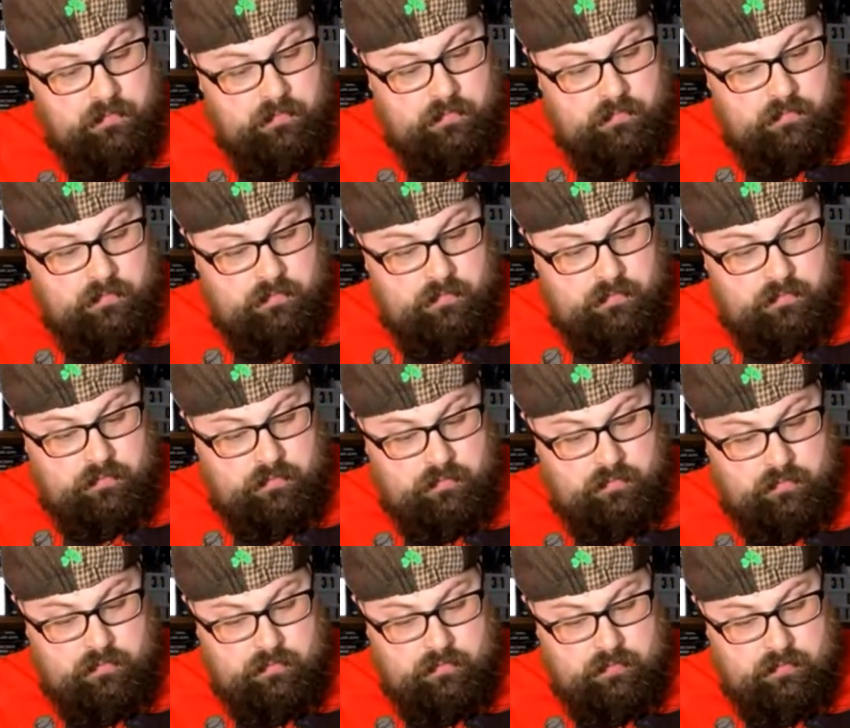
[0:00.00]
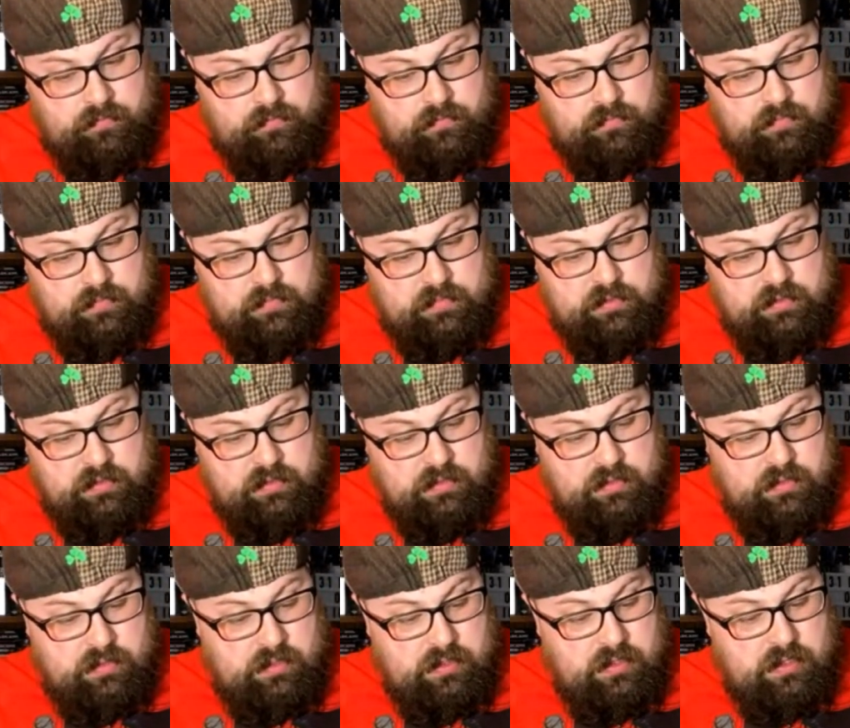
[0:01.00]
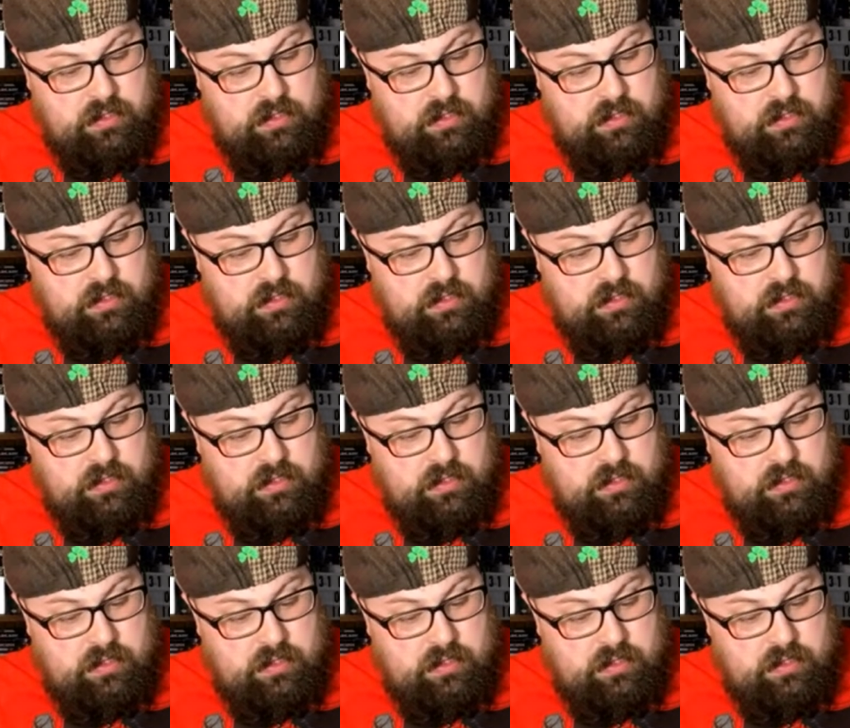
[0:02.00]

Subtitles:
No one is speaking in this clip.